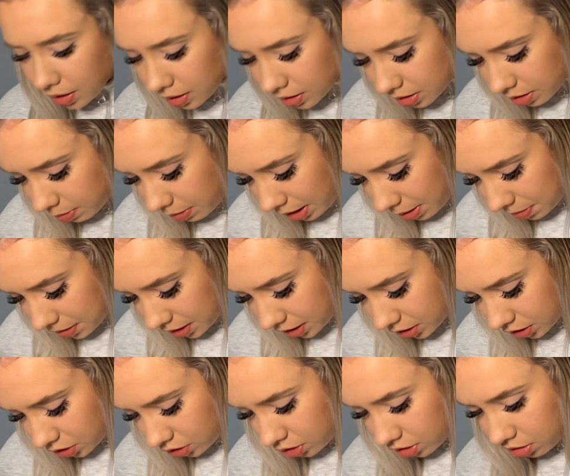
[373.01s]
So maybe I
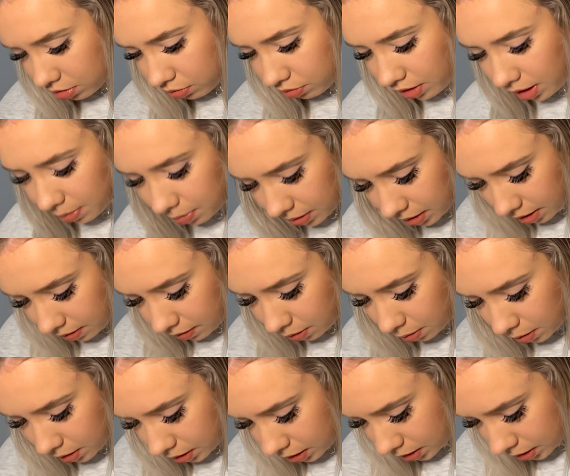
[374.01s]
should just rip the other
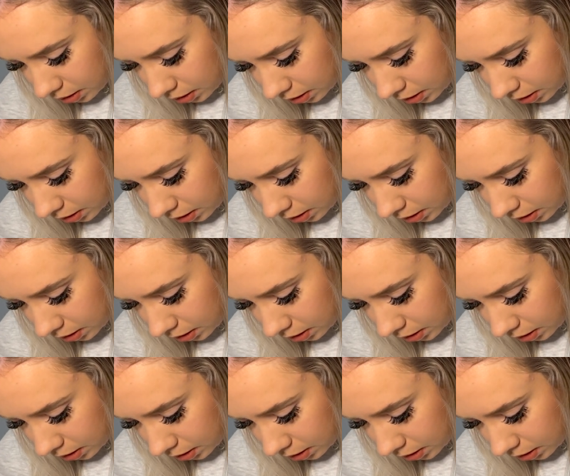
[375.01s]
one.